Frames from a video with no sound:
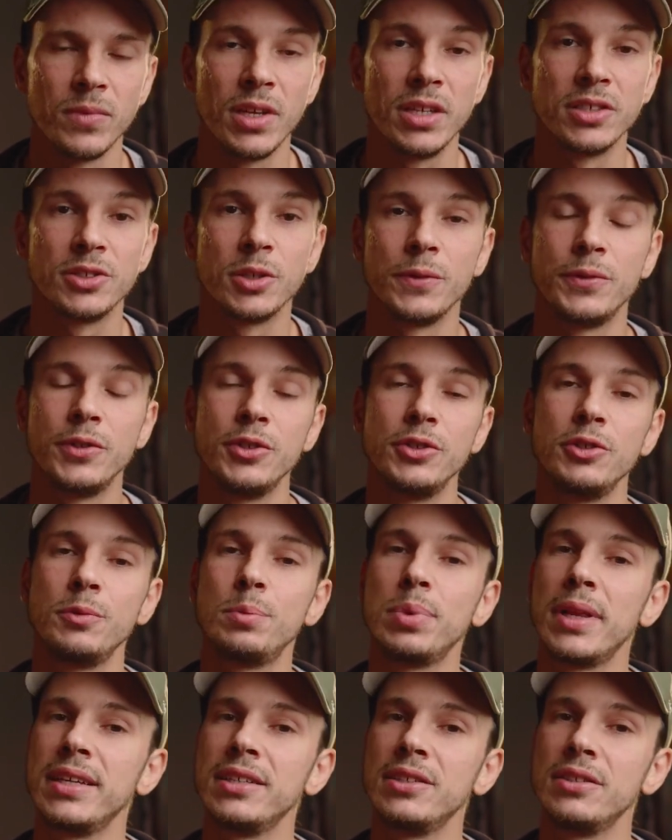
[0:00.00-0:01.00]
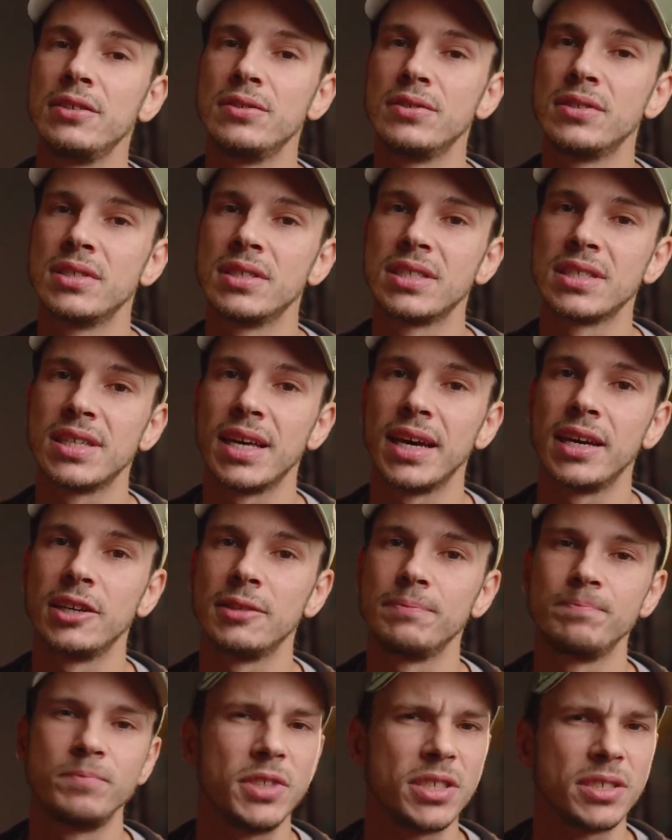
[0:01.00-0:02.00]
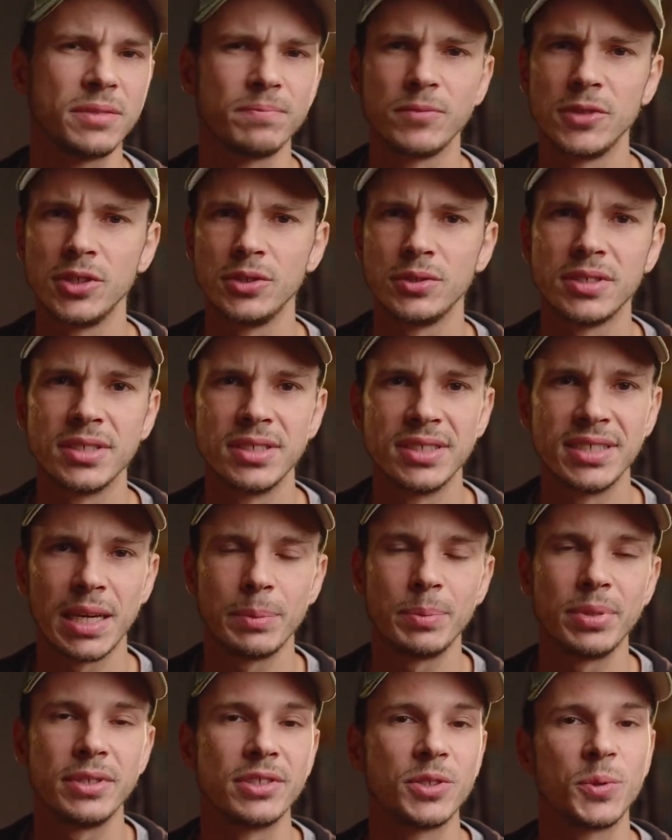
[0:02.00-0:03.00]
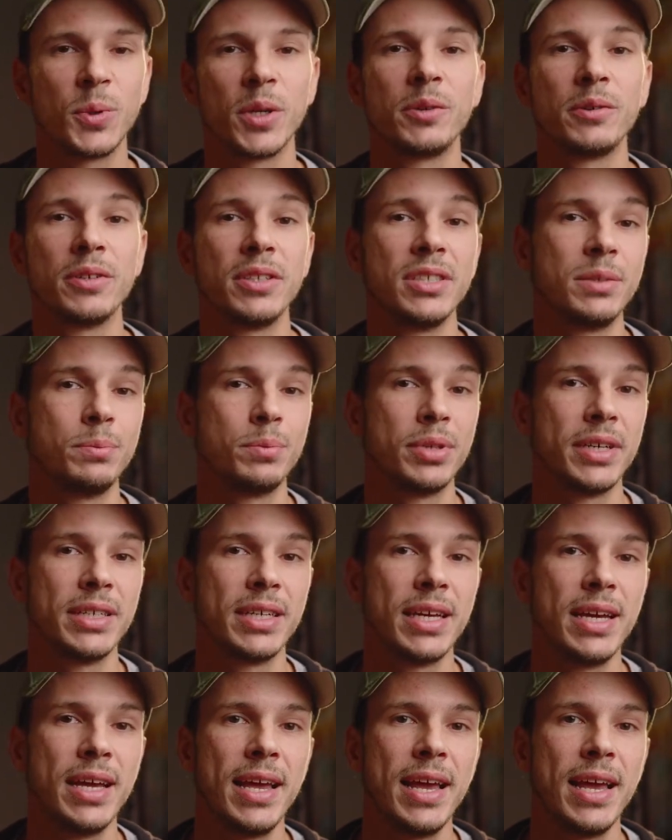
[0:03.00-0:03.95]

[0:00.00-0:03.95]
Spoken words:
So if you do plan to use the slider, just use Zeapon's quick release plate,